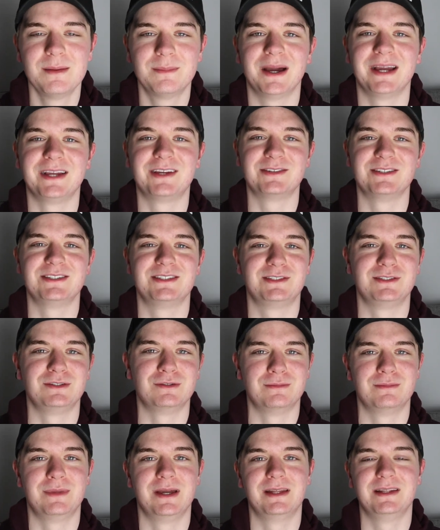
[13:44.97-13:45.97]
by
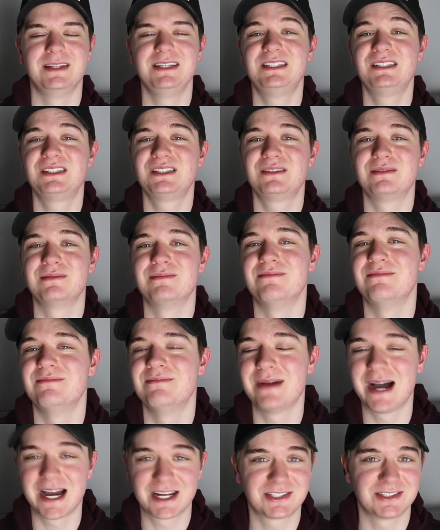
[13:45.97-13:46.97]
Christian Bale. He
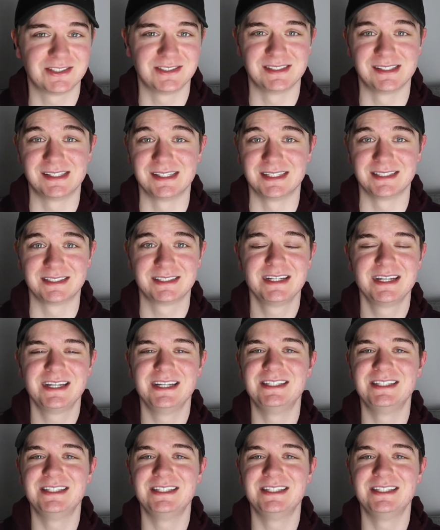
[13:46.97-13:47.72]
smashes this.